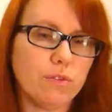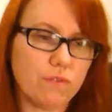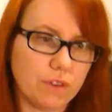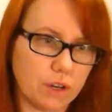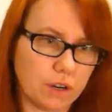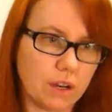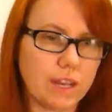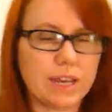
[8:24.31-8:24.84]
If
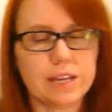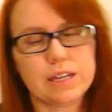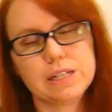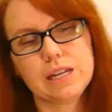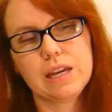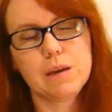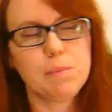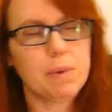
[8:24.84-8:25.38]
you don't like it,
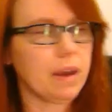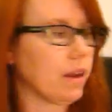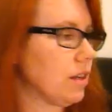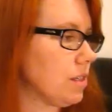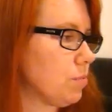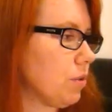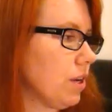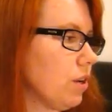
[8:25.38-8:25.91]
you take it back.
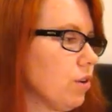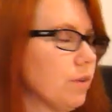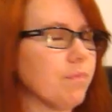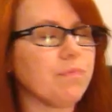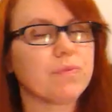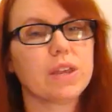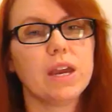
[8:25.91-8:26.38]
It's pretty good.